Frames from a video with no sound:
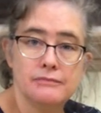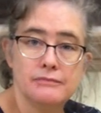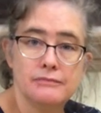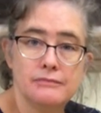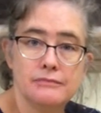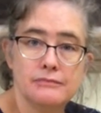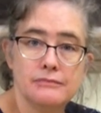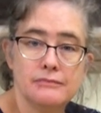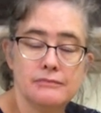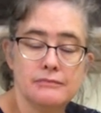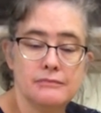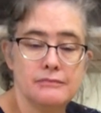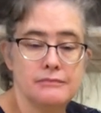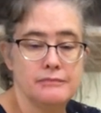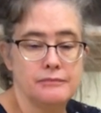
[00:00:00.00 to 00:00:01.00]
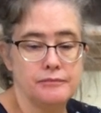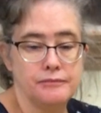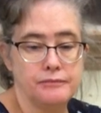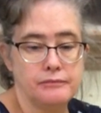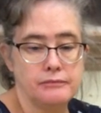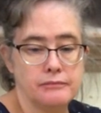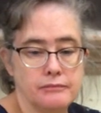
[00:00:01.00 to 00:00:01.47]

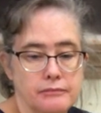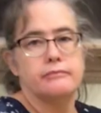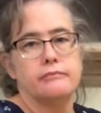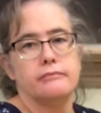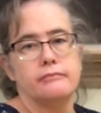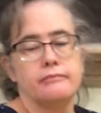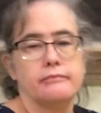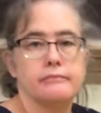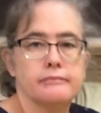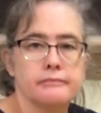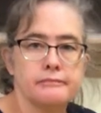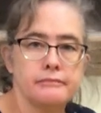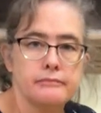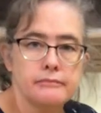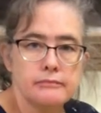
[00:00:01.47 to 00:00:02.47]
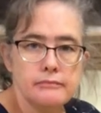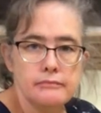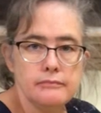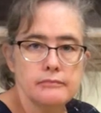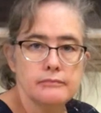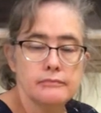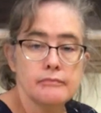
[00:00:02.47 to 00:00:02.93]
Nobody speaks.